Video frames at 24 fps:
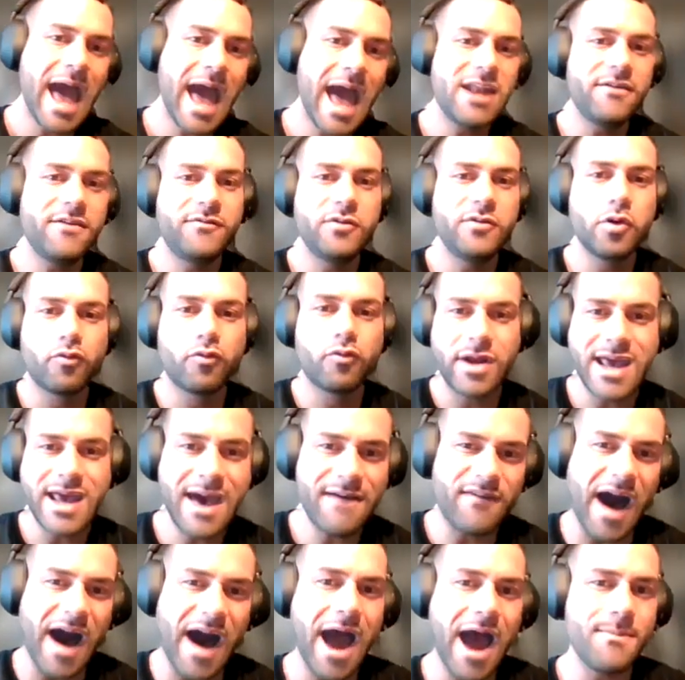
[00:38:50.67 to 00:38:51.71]
And if you already
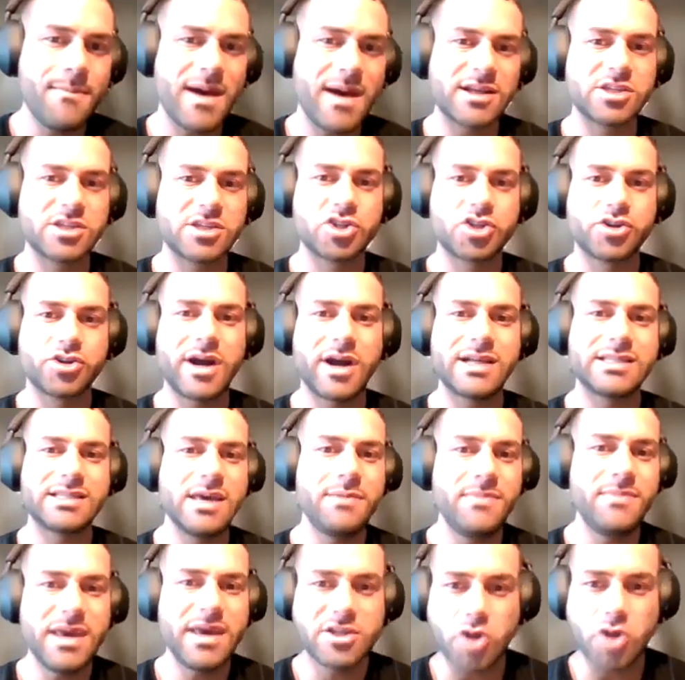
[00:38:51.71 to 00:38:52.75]
have high amounts of stress,
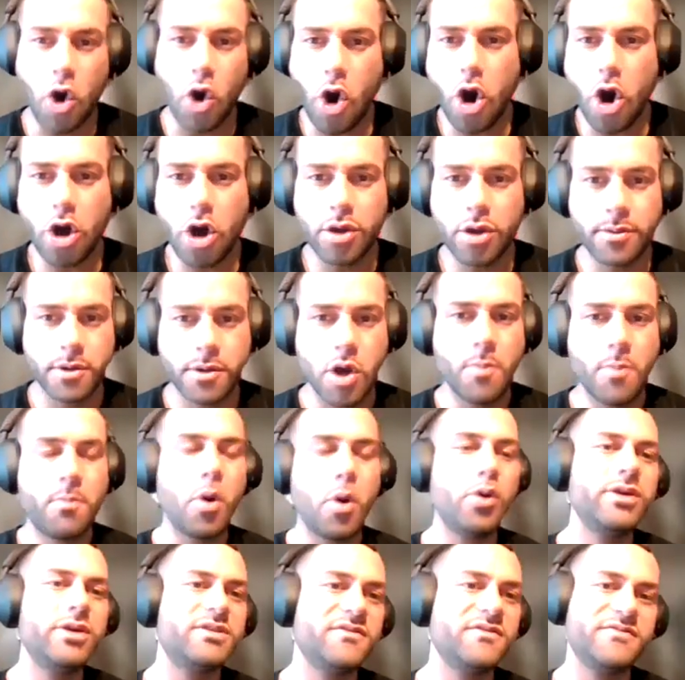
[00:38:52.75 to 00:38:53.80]
it makes all
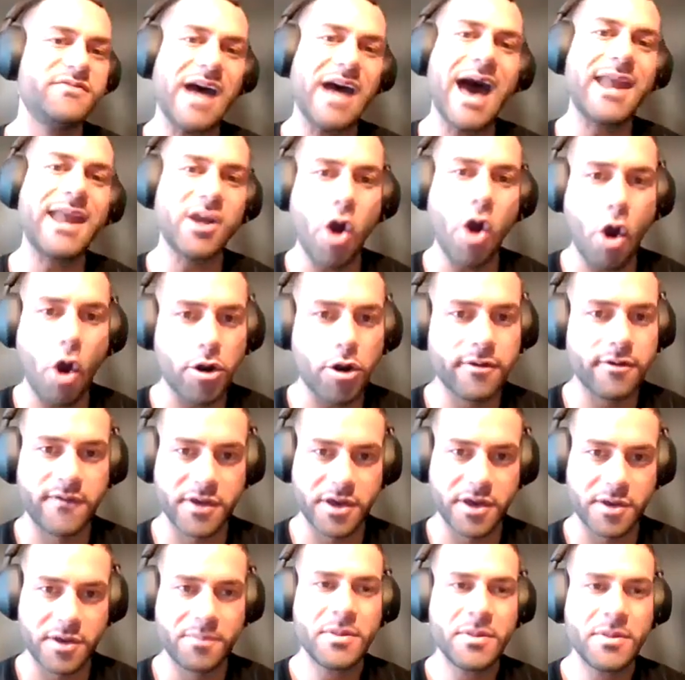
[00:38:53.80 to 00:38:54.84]
components of dieting harder
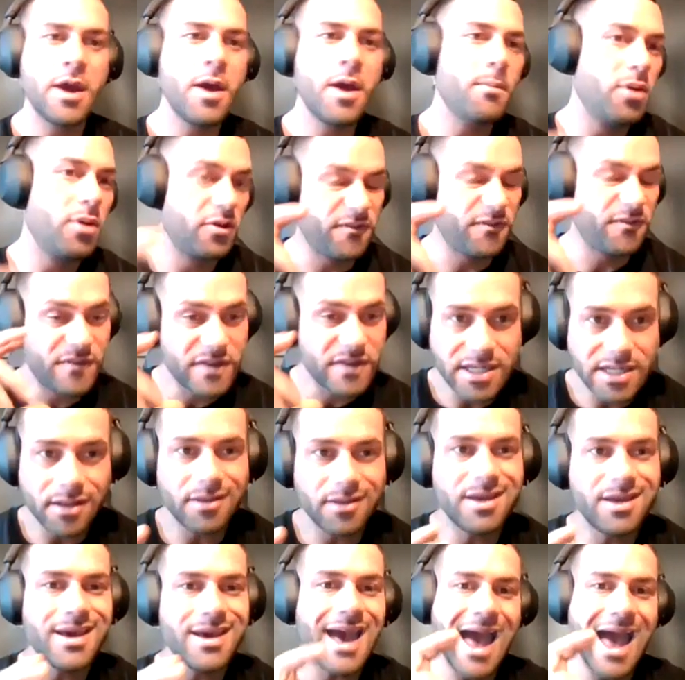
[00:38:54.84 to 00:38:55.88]
for you, both
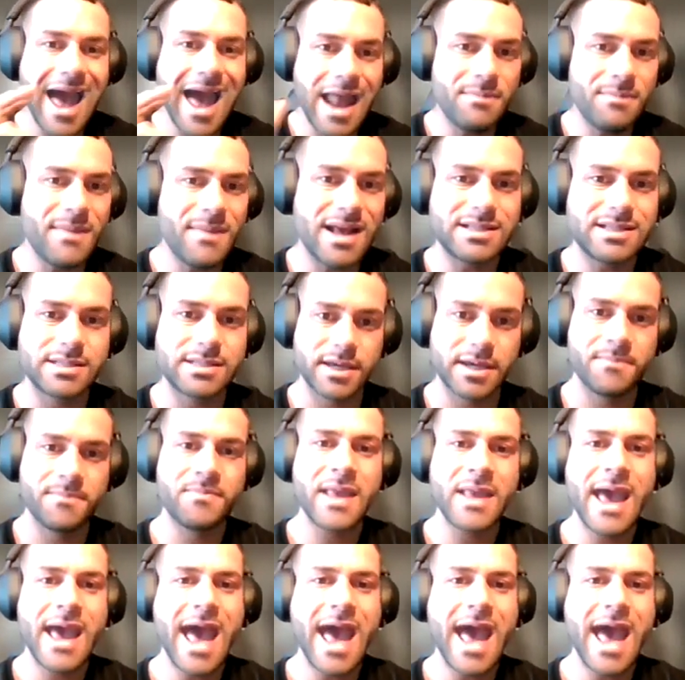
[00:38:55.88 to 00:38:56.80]
physically and mentally.